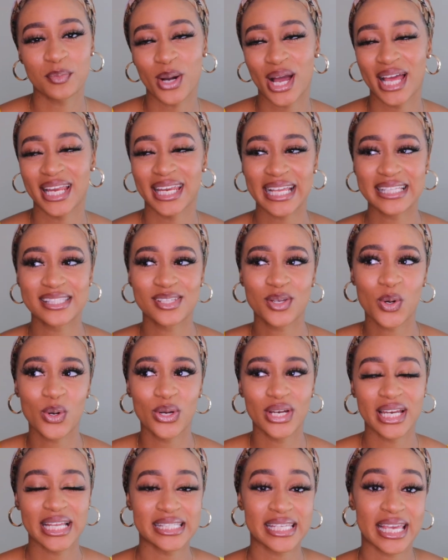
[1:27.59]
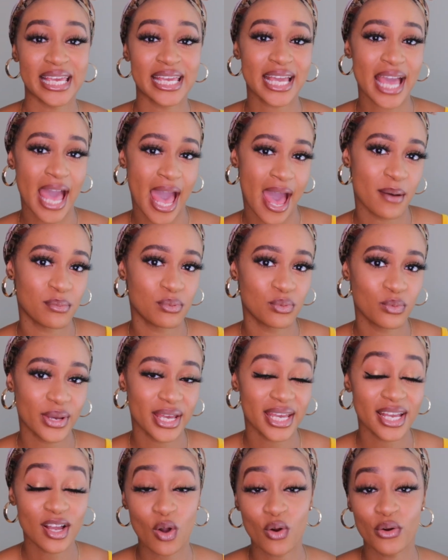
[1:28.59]
but I like to call it a cap
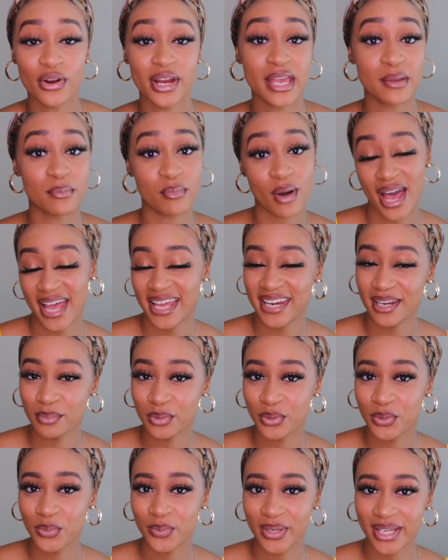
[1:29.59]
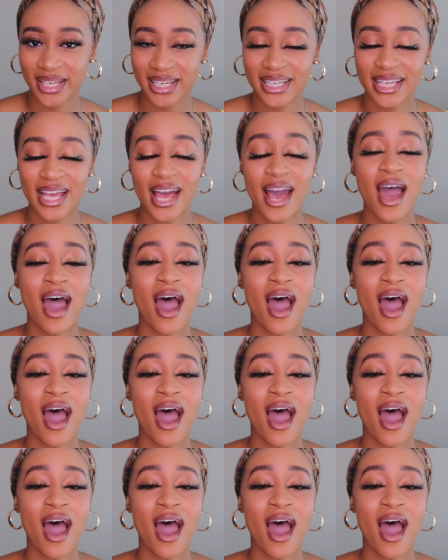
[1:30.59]
wig or a pineapple wig